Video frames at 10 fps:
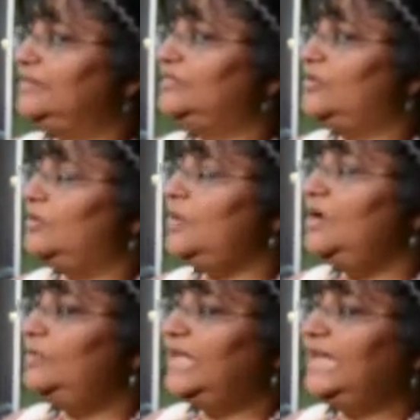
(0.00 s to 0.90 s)
And so
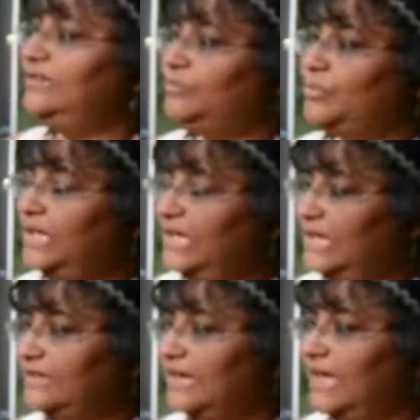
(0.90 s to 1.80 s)
we like to
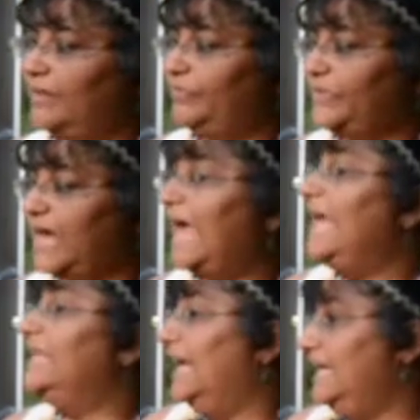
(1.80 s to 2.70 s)

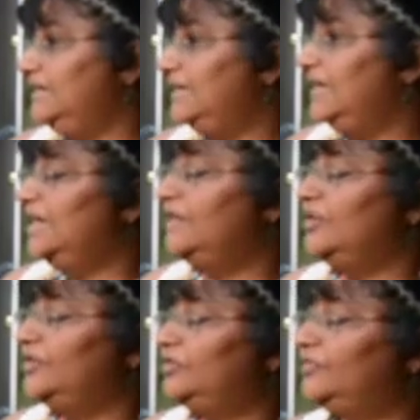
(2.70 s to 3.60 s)
highlight
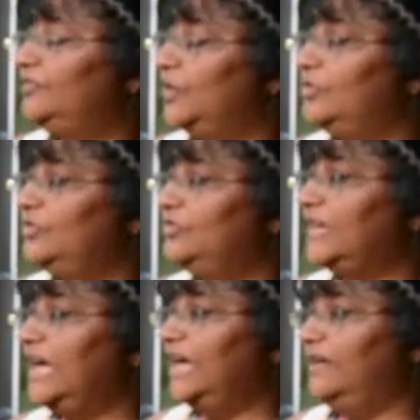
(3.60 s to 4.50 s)
those folks,
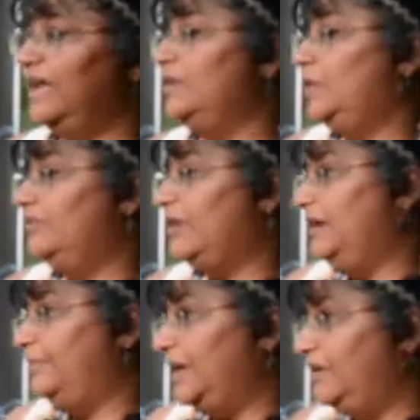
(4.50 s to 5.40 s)
and then we
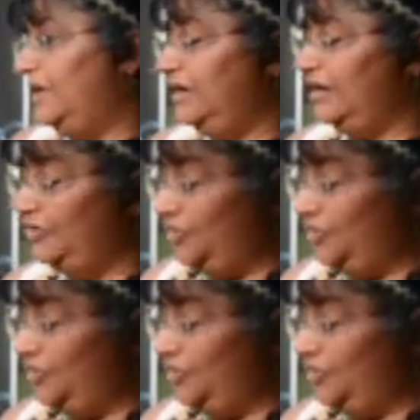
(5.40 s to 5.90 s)
write about it in our